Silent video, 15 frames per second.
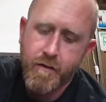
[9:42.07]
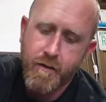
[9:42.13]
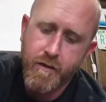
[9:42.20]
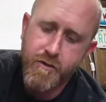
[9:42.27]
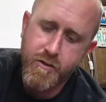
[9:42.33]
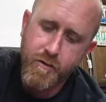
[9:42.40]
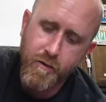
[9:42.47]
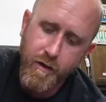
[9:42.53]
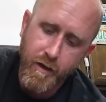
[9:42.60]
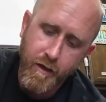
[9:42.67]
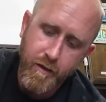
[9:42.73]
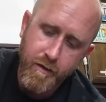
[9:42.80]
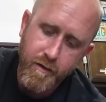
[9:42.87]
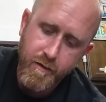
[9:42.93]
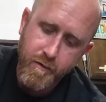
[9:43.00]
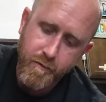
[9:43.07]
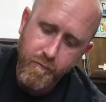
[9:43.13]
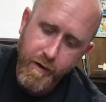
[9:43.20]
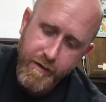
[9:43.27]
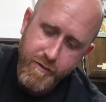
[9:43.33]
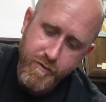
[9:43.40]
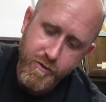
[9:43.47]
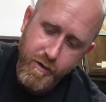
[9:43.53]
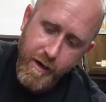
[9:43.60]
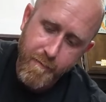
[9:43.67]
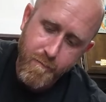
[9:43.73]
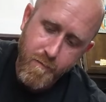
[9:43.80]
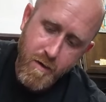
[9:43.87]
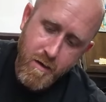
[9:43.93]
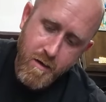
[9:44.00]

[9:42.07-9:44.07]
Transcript: Get your ratchet strap.